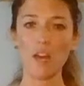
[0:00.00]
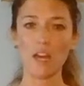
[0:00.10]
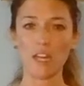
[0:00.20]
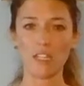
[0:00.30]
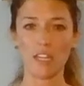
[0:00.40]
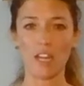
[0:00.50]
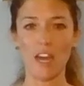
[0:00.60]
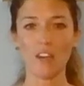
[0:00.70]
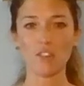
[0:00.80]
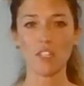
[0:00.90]
my onion, I
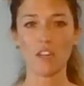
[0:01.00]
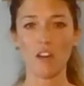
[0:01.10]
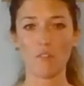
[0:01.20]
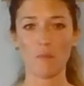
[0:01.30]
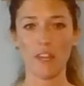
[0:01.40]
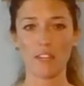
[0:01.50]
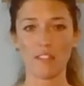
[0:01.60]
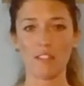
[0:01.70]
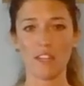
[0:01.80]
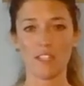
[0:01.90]
actually cut from the
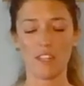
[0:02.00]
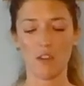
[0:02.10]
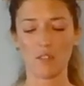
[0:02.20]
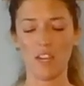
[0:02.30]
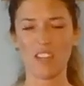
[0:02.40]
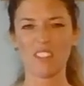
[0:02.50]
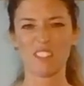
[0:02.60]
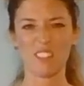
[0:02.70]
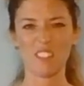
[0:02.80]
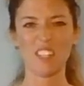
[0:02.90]
inside to the outside
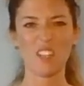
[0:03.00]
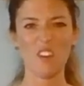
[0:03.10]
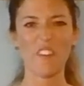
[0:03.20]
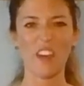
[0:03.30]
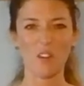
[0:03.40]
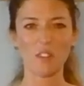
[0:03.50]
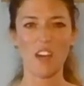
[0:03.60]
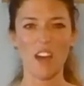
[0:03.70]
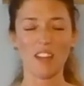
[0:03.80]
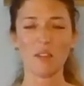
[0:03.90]
because the skin on the
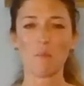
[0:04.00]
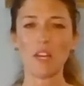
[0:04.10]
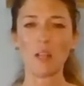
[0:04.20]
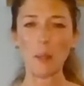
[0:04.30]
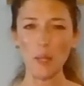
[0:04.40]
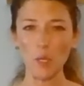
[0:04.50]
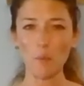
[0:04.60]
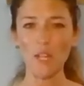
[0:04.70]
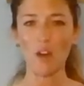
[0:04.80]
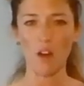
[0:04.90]
outside can be a little
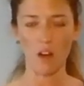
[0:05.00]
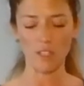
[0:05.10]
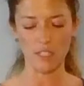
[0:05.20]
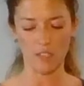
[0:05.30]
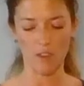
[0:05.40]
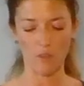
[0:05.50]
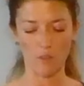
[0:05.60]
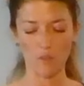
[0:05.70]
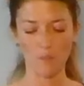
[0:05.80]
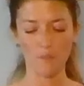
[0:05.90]
bit hard to cut
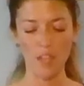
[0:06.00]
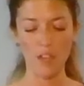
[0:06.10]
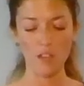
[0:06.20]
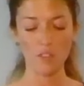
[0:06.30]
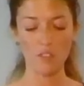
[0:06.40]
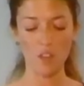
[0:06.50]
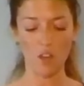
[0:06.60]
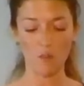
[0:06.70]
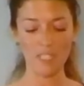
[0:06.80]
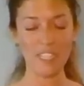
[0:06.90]
through.
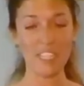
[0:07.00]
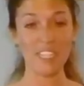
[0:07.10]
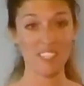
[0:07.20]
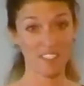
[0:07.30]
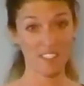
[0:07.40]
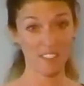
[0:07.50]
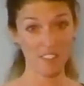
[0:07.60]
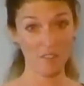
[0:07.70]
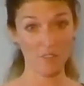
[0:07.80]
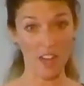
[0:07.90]
So this isn't
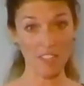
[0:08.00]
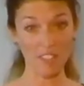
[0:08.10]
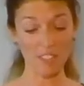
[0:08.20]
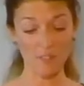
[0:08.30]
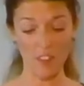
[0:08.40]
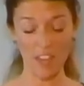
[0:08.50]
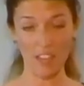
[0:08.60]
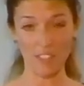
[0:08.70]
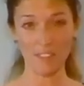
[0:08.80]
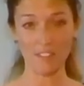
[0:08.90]
the flattest of
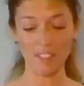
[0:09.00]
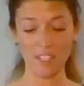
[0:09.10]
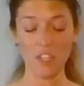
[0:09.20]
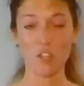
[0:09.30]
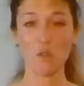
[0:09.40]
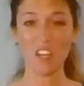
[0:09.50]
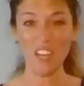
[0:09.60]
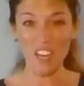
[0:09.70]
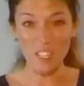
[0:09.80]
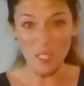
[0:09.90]
things. You can
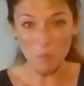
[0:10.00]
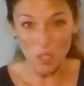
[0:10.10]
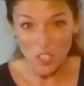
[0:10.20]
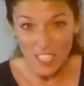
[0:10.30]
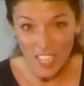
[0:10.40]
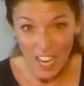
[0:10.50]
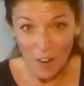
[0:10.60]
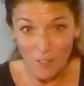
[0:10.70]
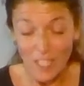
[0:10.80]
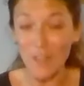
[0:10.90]
kind of smush it
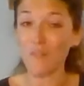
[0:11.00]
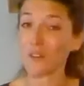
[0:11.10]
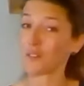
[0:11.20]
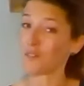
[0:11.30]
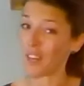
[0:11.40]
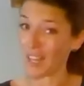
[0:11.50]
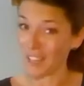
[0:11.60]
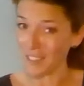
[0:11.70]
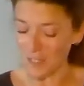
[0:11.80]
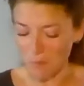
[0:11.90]
down. It feels
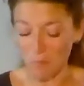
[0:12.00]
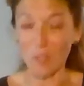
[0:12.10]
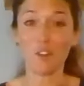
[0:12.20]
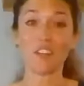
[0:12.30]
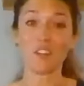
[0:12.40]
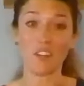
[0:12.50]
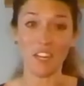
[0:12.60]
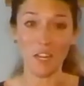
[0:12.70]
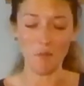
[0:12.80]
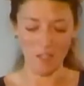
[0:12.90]
funny, but you're going to cook
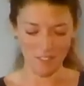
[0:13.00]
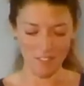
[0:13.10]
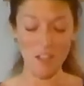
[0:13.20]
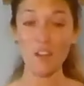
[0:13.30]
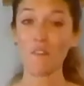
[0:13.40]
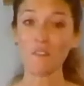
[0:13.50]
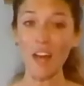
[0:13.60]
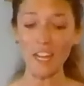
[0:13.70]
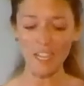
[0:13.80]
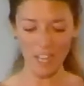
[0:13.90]
it anyways.
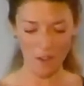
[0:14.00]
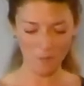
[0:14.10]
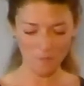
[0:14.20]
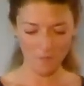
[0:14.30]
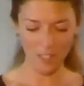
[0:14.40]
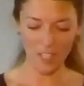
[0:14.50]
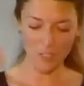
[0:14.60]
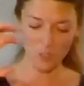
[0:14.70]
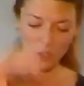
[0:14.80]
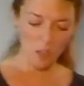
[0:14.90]
Flatten it down,
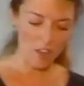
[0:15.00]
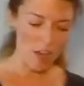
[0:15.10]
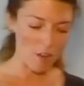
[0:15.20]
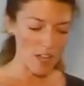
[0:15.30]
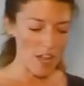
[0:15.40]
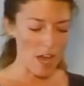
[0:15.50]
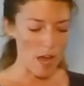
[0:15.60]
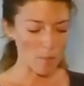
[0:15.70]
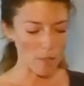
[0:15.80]
get your claw out. I'm